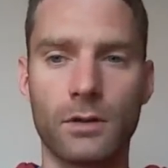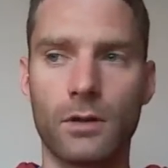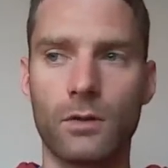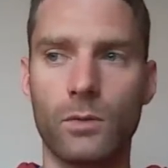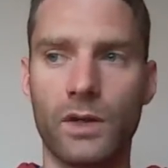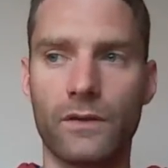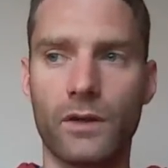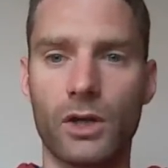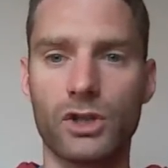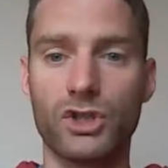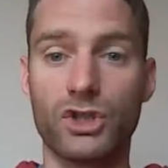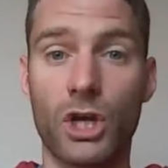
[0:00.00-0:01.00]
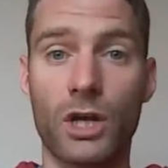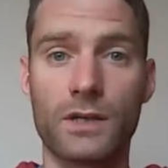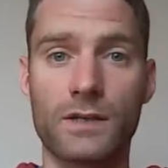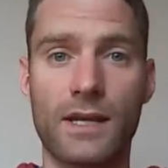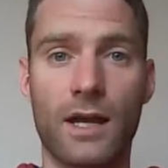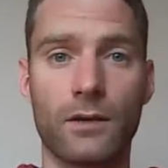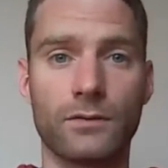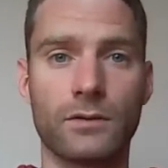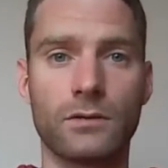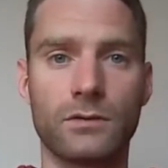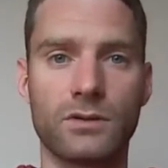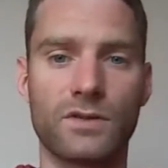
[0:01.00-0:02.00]
with a j sound,
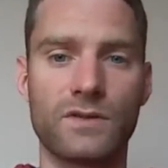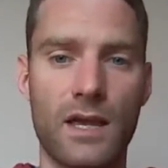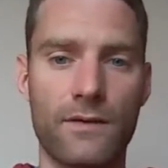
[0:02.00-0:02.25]
so say